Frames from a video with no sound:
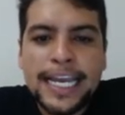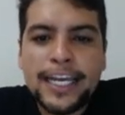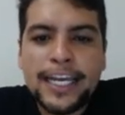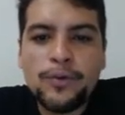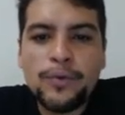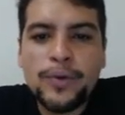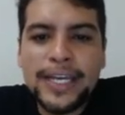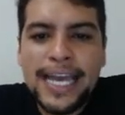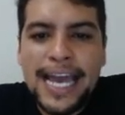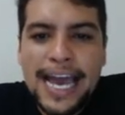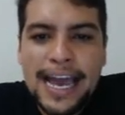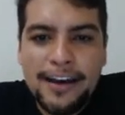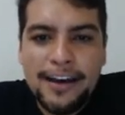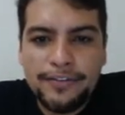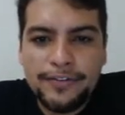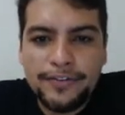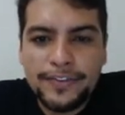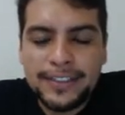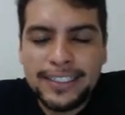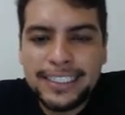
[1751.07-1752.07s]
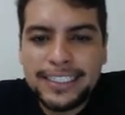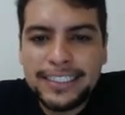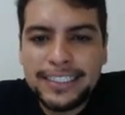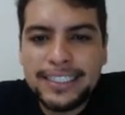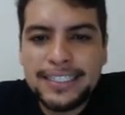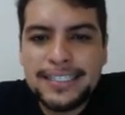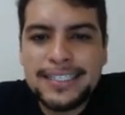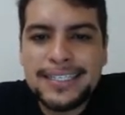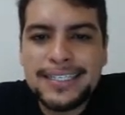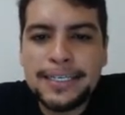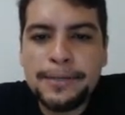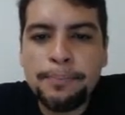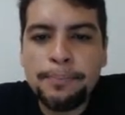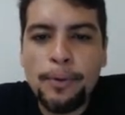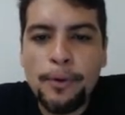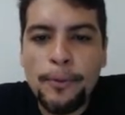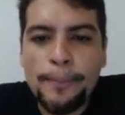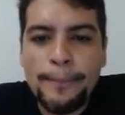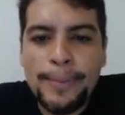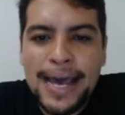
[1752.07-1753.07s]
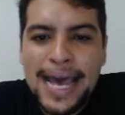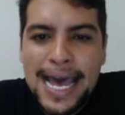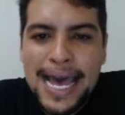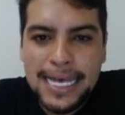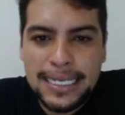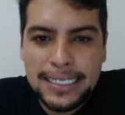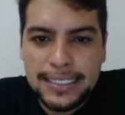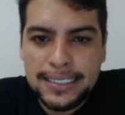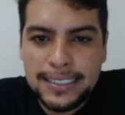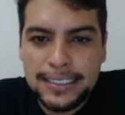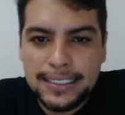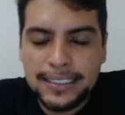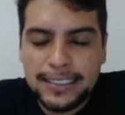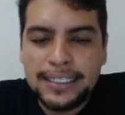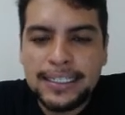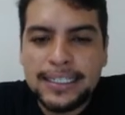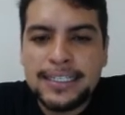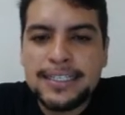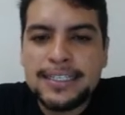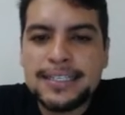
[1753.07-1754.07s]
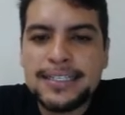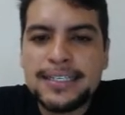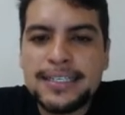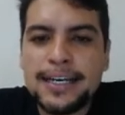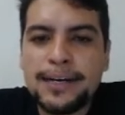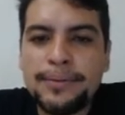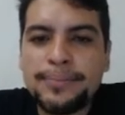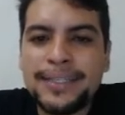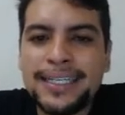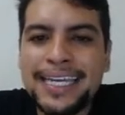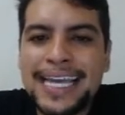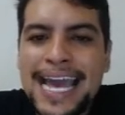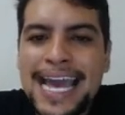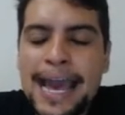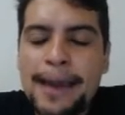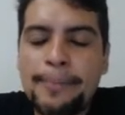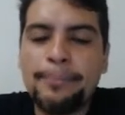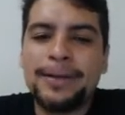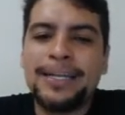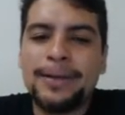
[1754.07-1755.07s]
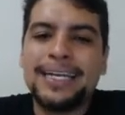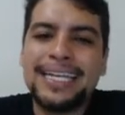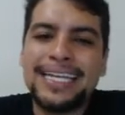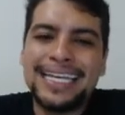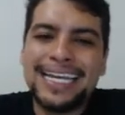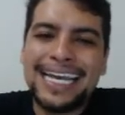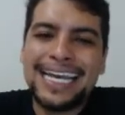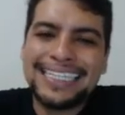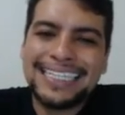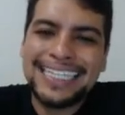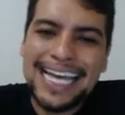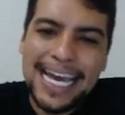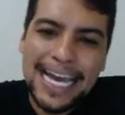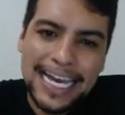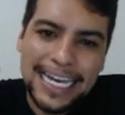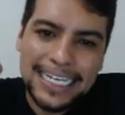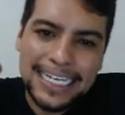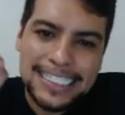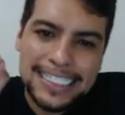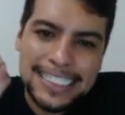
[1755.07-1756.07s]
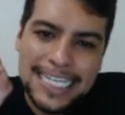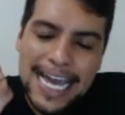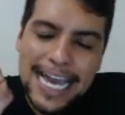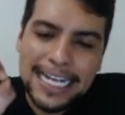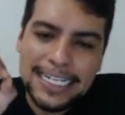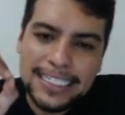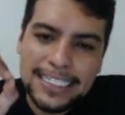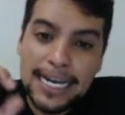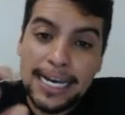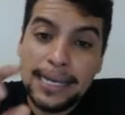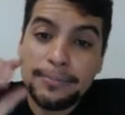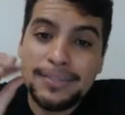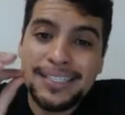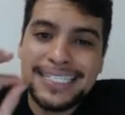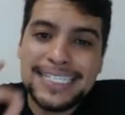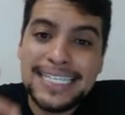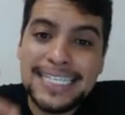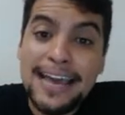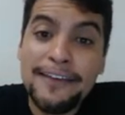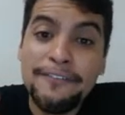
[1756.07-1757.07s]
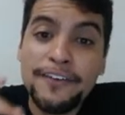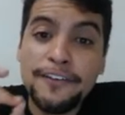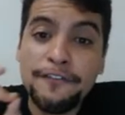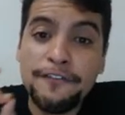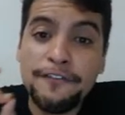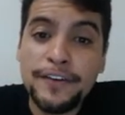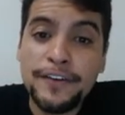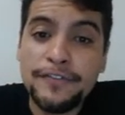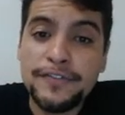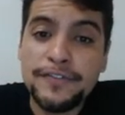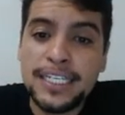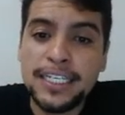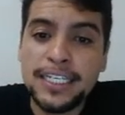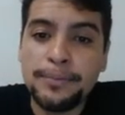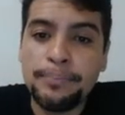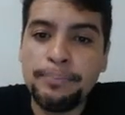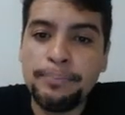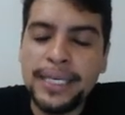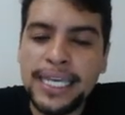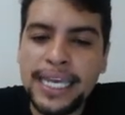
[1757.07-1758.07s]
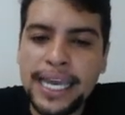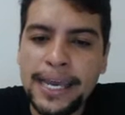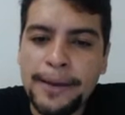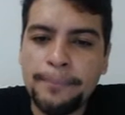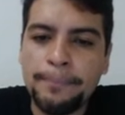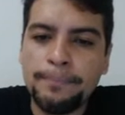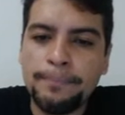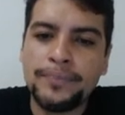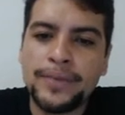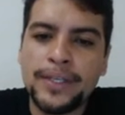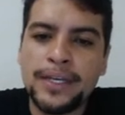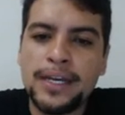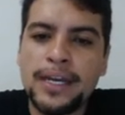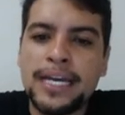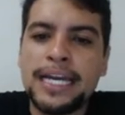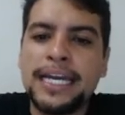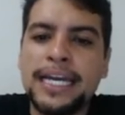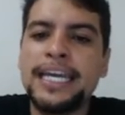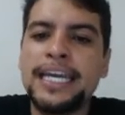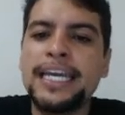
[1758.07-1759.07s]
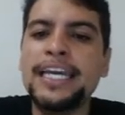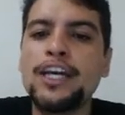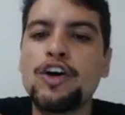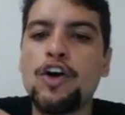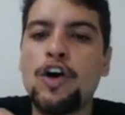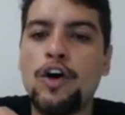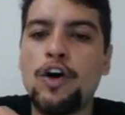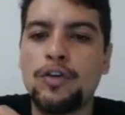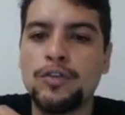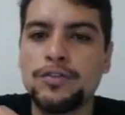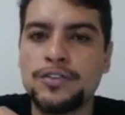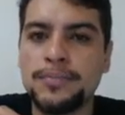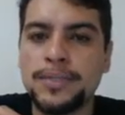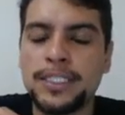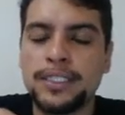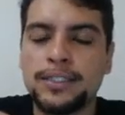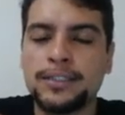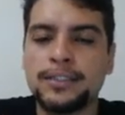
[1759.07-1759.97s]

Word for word: And we have the simple past. Something happened at that exact time. 7.15 p.m., he called me